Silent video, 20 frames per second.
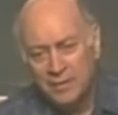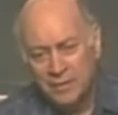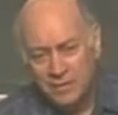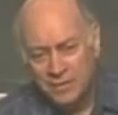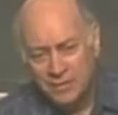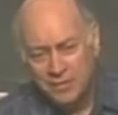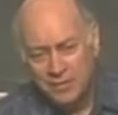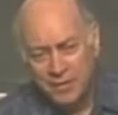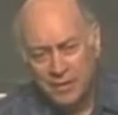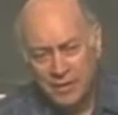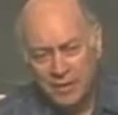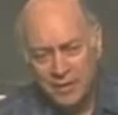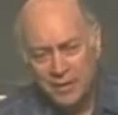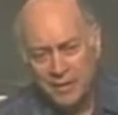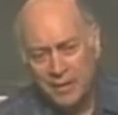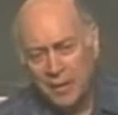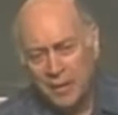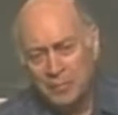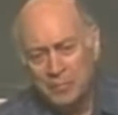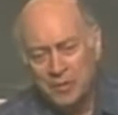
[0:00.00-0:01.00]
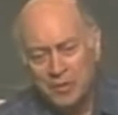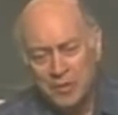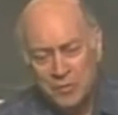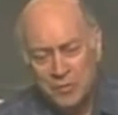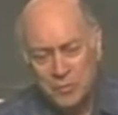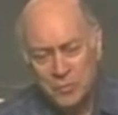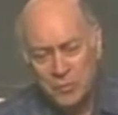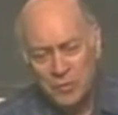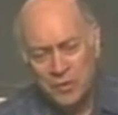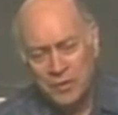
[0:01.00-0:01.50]
Try I plus
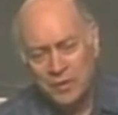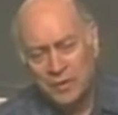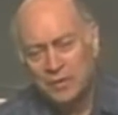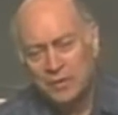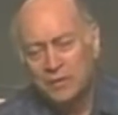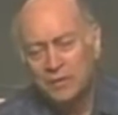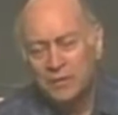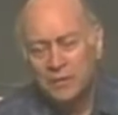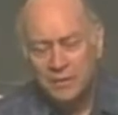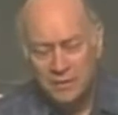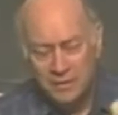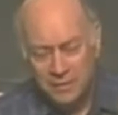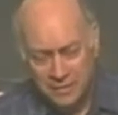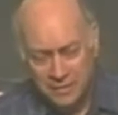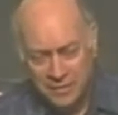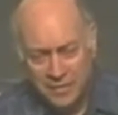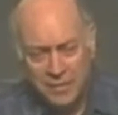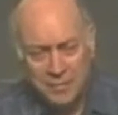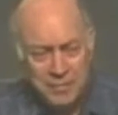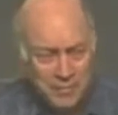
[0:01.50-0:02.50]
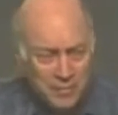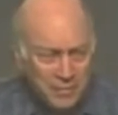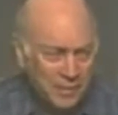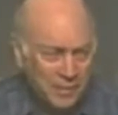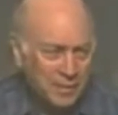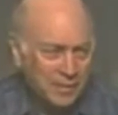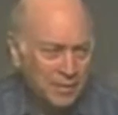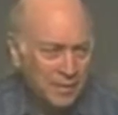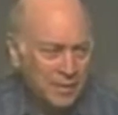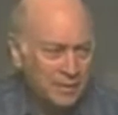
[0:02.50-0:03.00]
1, and keep going
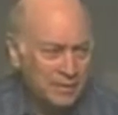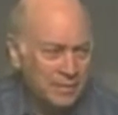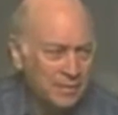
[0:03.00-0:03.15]
like that.